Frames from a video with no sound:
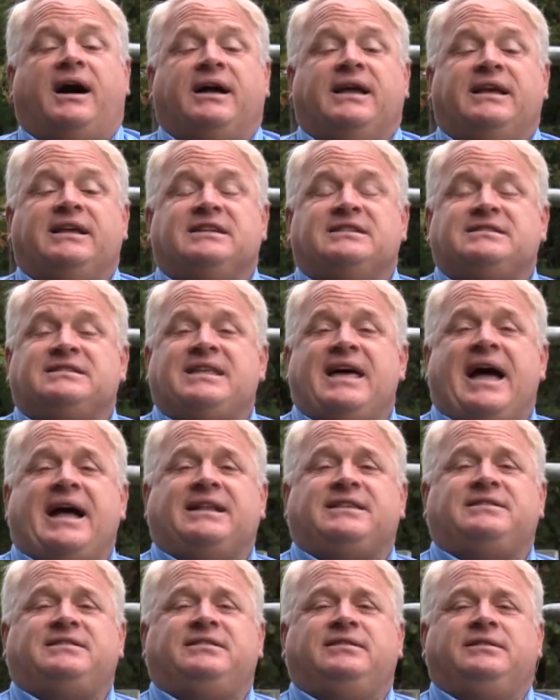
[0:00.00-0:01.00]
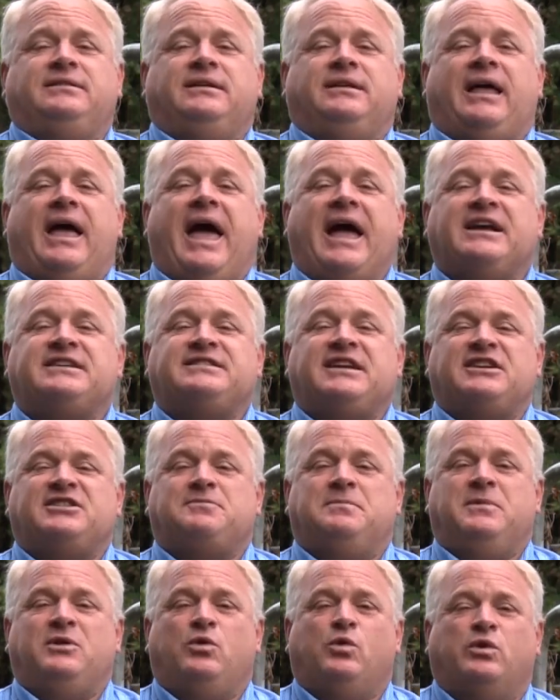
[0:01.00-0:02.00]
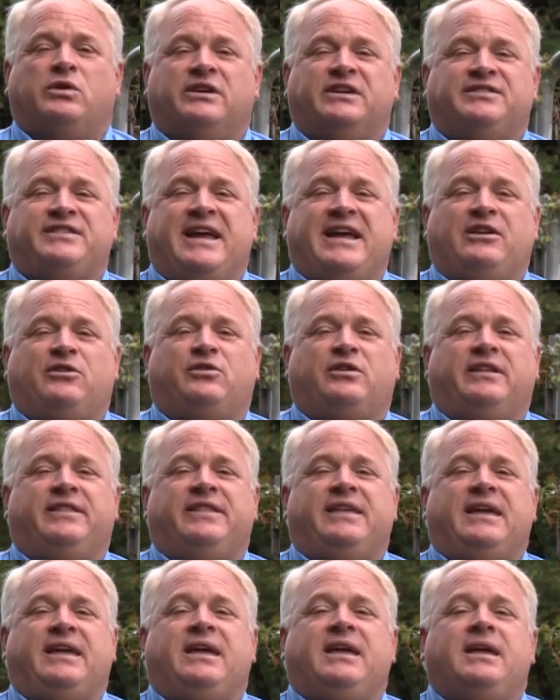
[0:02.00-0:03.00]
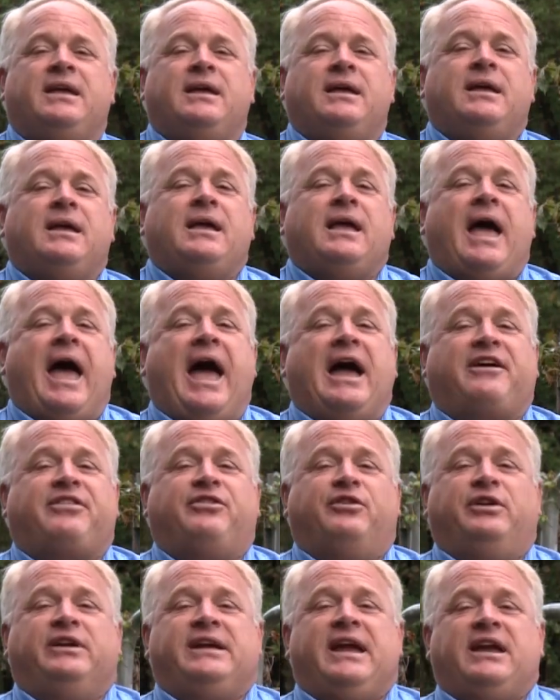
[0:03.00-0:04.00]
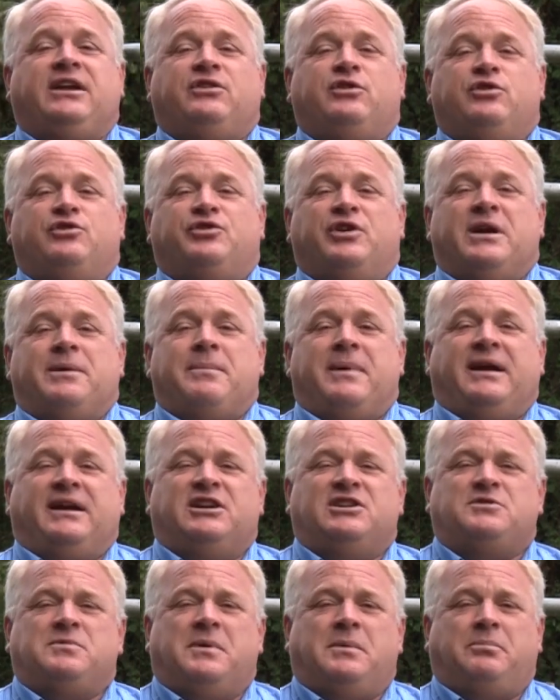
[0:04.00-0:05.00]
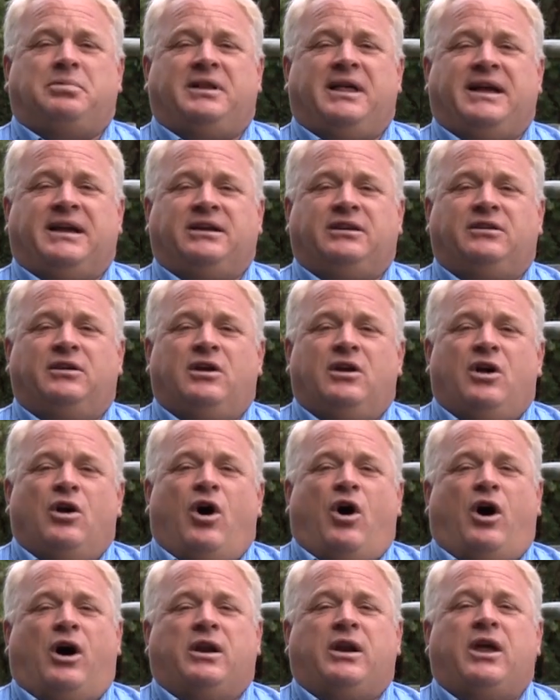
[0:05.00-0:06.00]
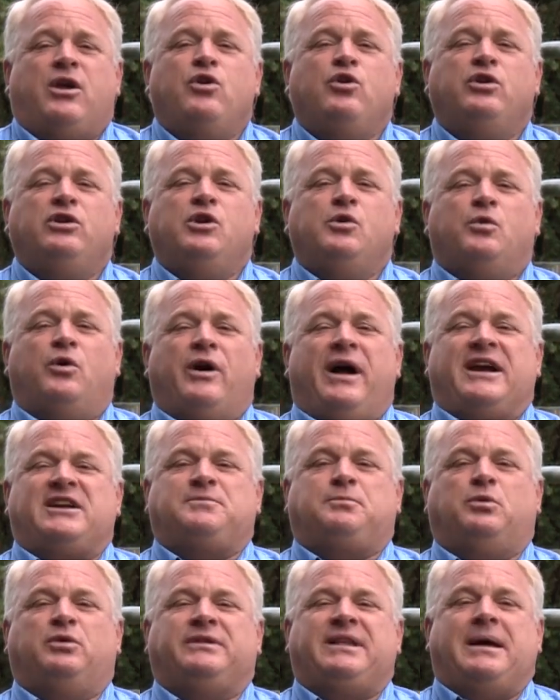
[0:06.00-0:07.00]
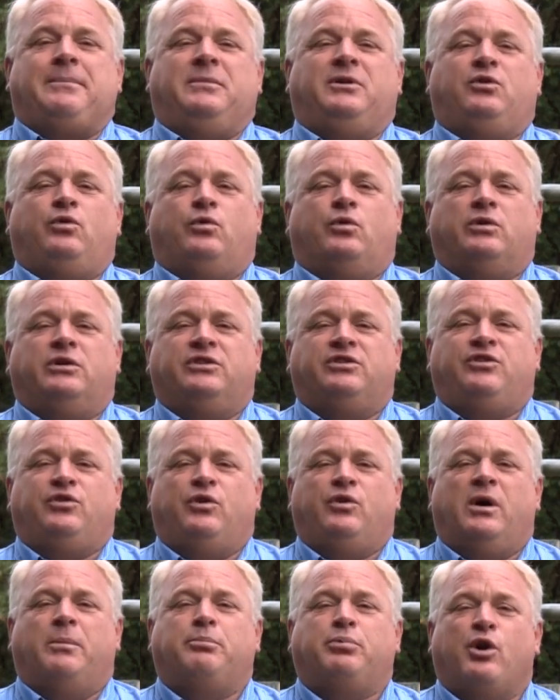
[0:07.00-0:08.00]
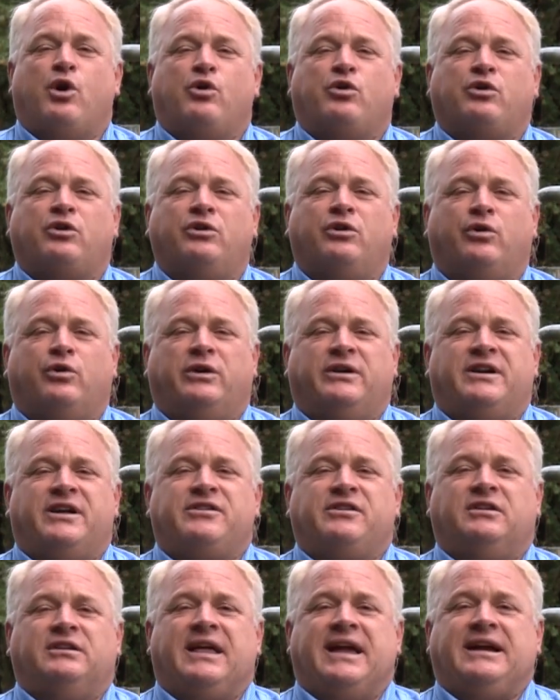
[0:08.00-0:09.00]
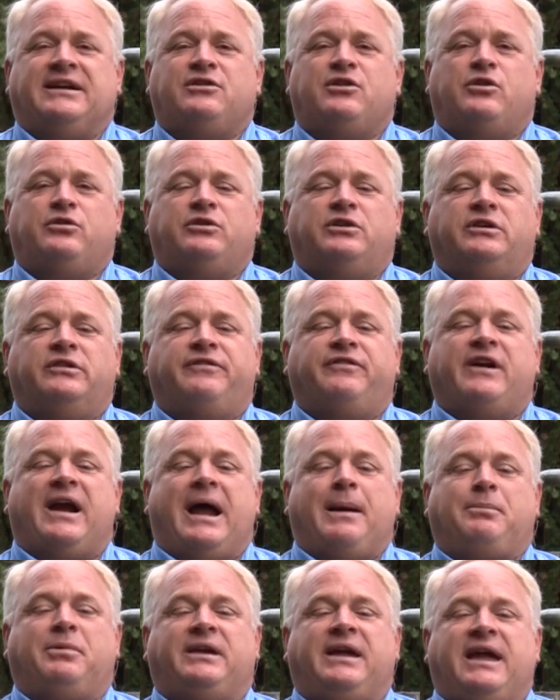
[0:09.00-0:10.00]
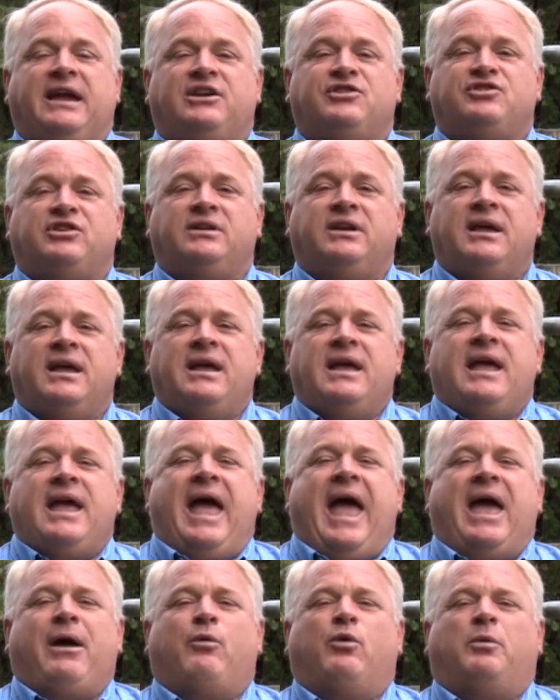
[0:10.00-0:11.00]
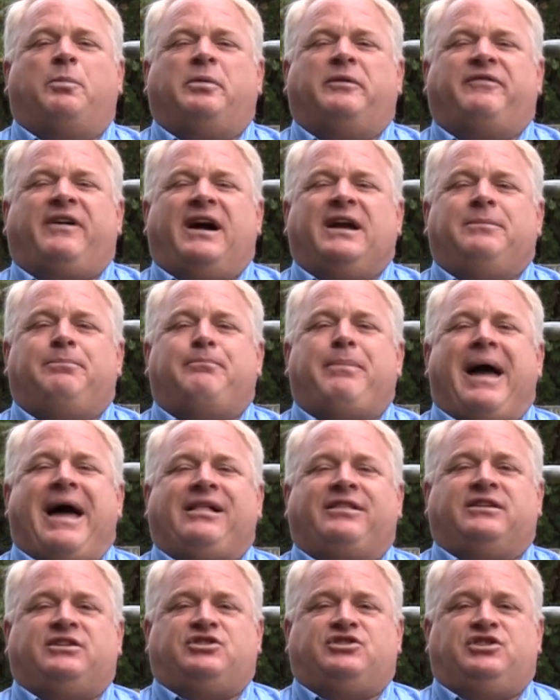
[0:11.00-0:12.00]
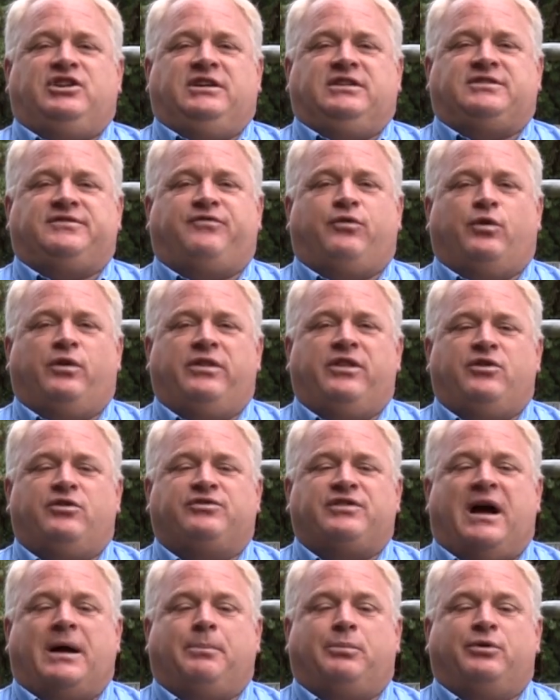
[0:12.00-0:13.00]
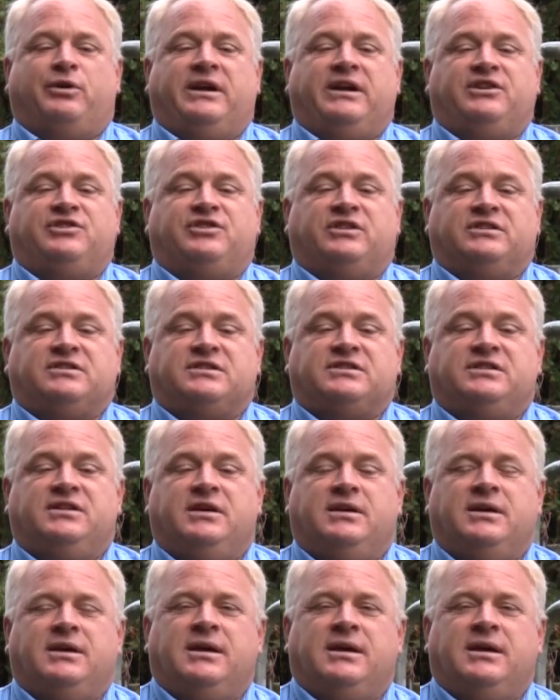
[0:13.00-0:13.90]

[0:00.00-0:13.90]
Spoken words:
is that excess manure is handled in the Act 38 Nutrient Management Plan on who you will export that manure to, a broker or another landowner for application, and will provide balance sheets for those operations.